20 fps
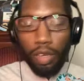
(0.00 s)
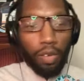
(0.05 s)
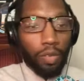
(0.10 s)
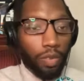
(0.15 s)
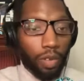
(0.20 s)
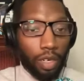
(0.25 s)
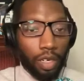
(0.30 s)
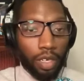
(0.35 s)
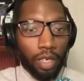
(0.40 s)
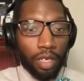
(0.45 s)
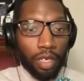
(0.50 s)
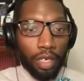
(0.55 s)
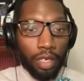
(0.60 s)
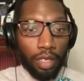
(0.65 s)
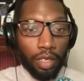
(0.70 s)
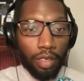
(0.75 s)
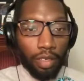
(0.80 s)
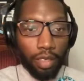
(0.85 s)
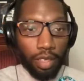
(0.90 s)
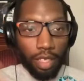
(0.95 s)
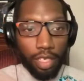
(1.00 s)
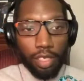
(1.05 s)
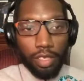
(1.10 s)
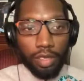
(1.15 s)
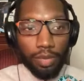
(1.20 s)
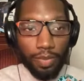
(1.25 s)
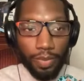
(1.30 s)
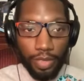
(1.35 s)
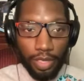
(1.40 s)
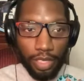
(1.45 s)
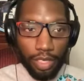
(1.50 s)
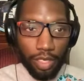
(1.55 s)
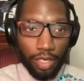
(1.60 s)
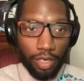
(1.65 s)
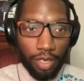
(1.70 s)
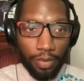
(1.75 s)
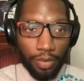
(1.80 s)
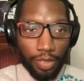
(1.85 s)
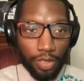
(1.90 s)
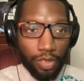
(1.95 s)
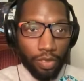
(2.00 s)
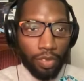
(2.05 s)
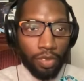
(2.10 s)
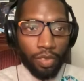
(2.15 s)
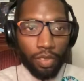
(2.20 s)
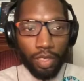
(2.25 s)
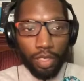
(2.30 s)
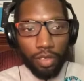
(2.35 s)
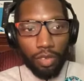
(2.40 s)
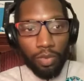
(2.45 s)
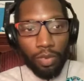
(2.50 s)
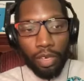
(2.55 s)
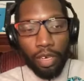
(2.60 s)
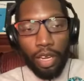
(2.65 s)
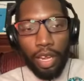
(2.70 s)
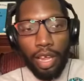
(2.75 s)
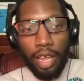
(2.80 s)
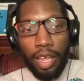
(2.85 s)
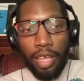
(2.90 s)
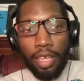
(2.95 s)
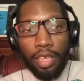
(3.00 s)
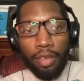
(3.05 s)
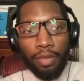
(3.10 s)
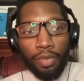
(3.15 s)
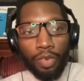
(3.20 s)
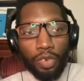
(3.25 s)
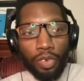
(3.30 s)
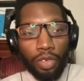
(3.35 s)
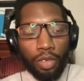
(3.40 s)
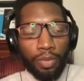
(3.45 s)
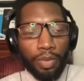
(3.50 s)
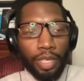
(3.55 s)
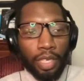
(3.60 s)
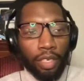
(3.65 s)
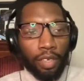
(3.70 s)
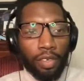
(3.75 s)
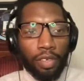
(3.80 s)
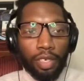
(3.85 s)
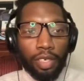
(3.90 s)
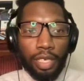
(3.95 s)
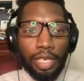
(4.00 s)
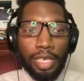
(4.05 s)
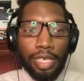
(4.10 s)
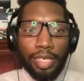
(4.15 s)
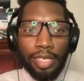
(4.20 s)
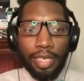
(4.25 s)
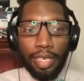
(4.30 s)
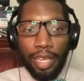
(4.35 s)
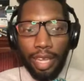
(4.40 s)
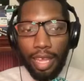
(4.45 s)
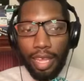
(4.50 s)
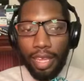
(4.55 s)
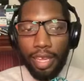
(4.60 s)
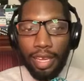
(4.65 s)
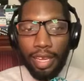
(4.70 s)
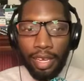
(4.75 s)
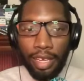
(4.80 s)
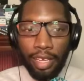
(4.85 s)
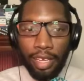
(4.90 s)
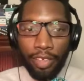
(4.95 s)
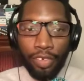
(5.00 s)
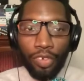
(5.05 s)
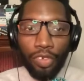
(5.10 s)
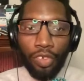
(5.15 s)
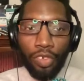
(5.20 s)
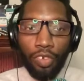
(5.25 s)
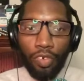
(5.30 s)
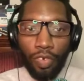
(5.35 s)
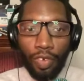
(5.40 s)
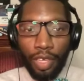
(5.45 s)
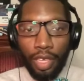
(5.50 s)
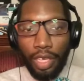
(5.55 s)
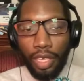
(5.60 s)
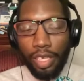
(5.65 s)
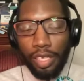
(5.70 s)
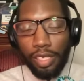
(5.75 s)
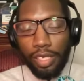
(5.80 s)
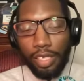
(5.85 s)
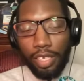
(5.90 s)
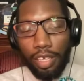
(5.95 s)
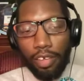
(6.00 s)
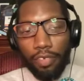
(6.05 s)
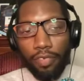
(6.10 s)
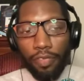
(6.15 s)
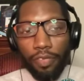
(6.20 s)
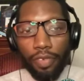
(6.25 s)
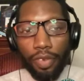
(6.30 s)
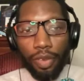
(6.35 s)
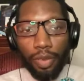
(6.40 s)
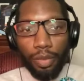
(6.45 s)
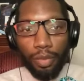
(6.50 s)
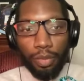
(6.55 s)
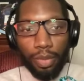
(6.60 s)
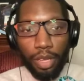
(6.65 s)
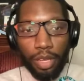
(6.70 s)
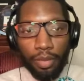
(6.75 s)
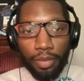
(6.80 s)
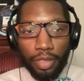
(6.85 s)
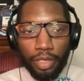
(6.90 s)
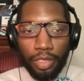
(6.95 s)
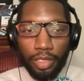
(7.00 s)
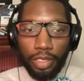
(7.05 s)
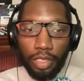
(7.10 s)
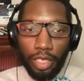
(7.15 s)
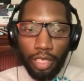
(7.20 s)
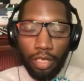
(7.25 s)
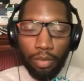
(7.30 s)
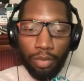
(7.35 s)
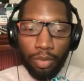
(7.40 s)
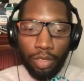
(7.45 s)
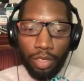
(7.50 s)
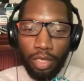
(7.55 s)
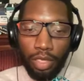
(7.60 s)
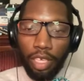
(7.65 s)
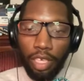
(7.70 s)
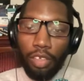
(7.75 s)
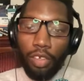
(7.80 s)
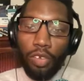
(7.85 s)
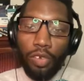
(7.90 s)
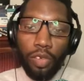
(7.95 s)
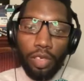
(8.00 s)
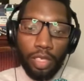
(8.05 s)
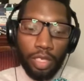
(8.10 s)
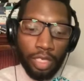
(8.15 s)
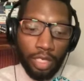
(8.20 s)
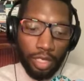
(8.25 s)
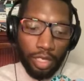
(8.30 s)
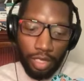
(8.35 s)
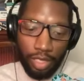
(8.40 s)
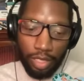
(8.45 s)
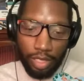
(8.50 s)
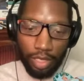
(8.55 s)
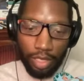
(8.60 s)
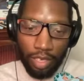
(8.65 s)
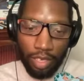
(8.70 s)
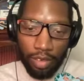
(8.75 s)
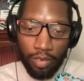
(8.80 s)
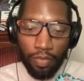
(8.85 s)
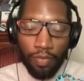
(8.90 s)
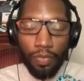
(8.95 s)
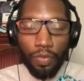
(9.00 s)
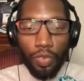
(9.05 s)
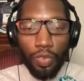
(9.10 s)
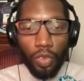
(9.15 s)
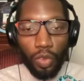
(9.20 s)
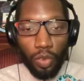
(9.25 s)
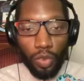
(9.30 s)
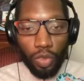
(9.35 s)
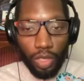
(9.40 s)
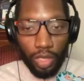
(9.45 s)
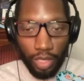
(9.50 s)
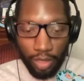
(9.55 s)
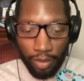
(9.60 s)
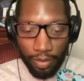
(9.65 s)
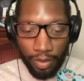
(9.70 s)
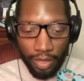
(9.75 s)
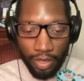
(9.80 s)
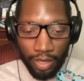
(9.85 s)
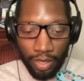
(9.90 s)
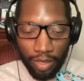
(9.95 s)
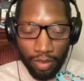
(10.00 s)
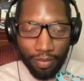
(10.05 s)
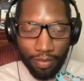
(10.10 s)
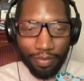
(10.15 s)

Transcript: Where this particular episode is where I am going to be utilizing AI to create a self-published ebook that you can actually sell on eBay.